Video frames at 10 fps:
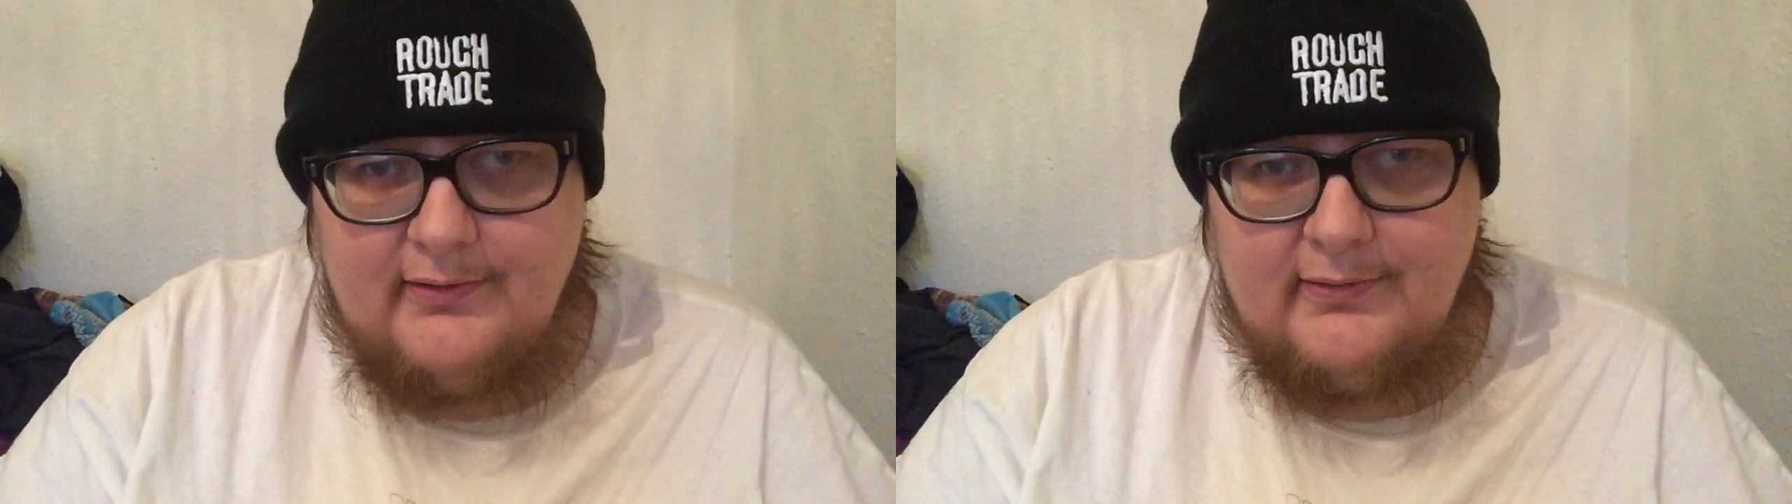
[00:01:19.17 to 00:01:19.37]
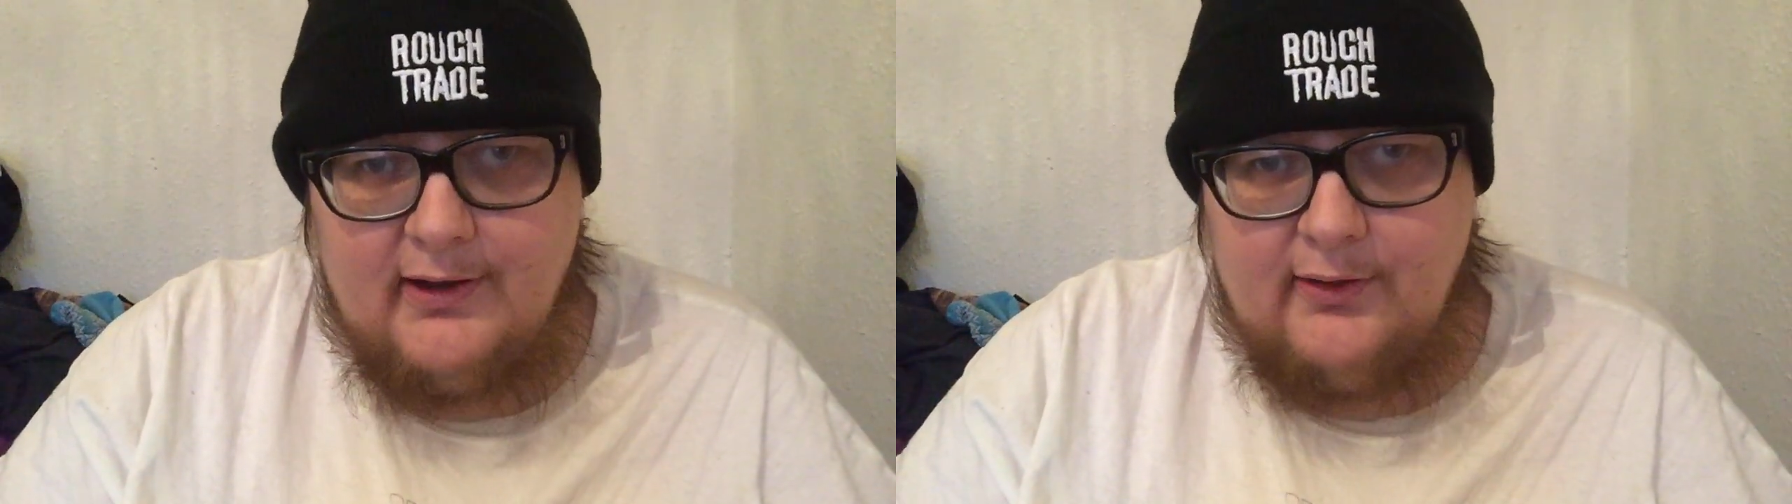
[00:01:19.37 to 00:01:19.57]

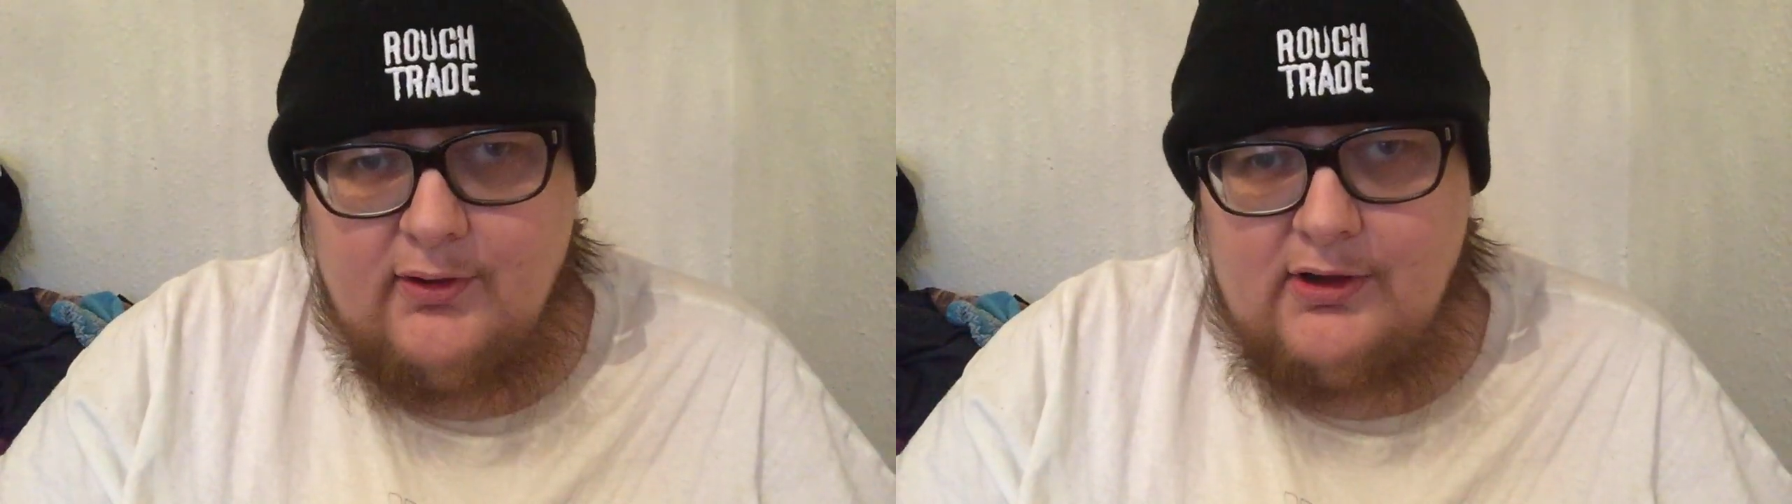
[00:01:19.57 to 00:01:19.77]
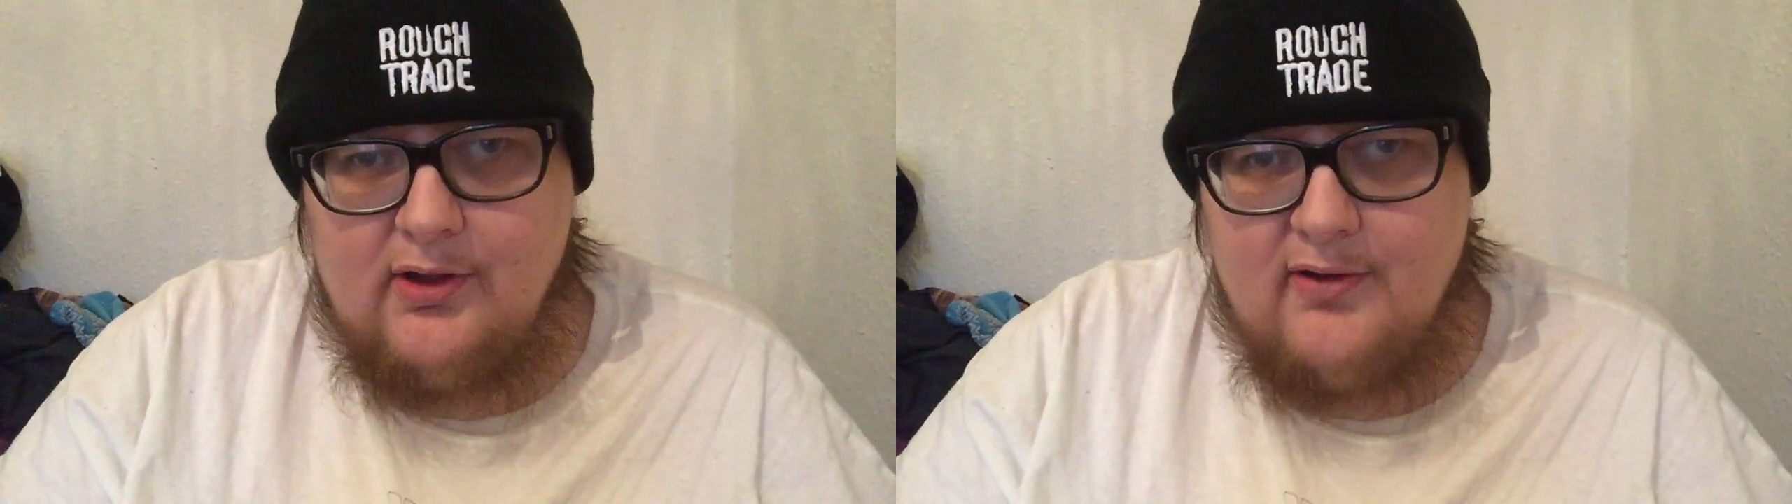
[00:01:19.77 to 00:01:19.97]
Hello
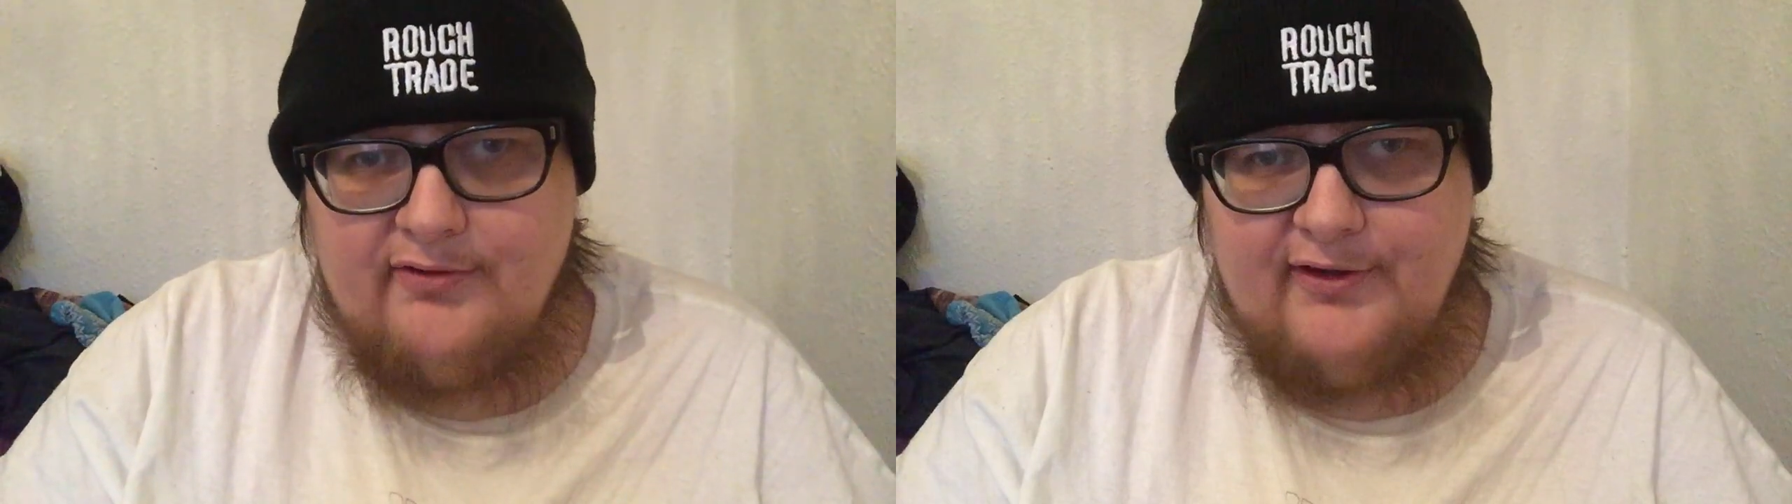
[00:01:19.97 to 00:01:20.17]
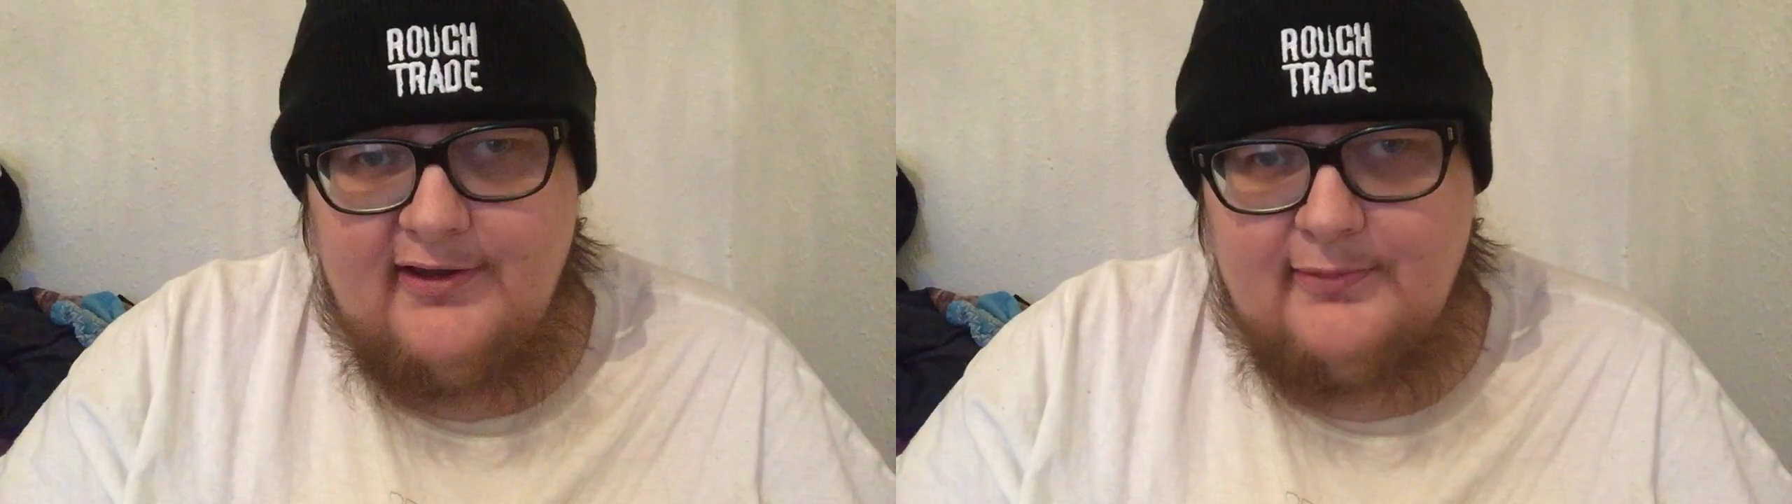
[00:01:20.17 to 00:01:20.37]
Clock
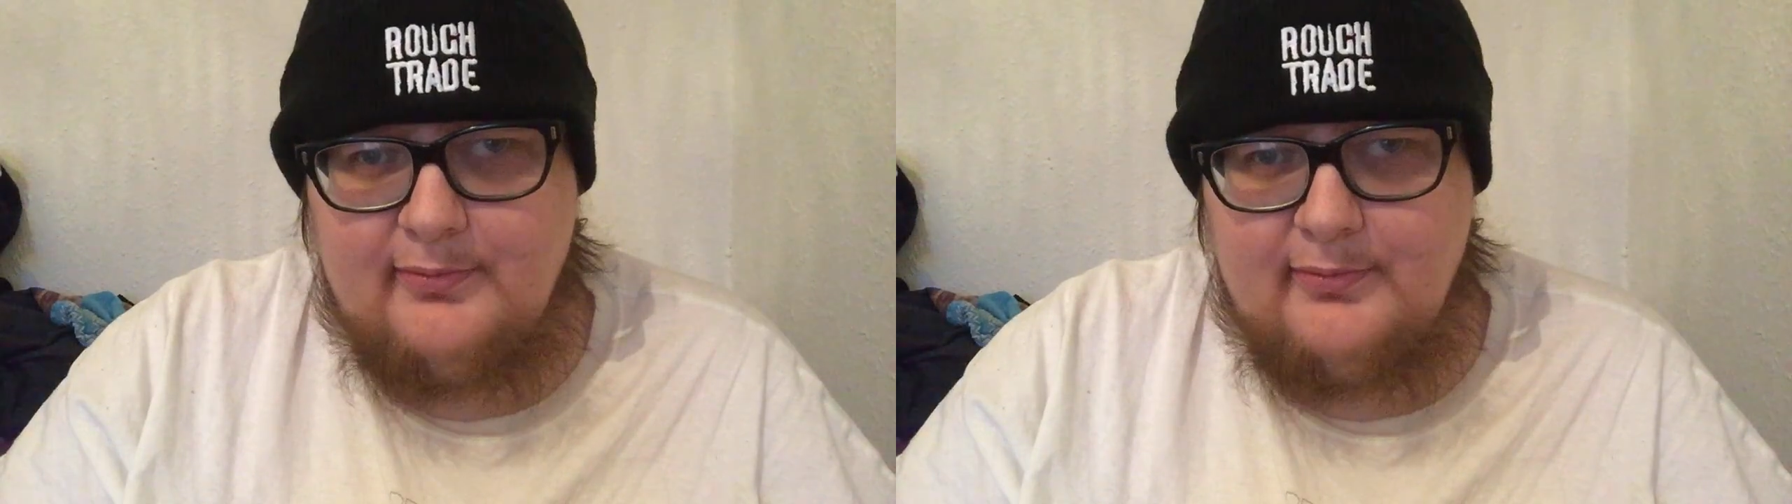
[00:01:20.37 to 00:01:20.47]
Face,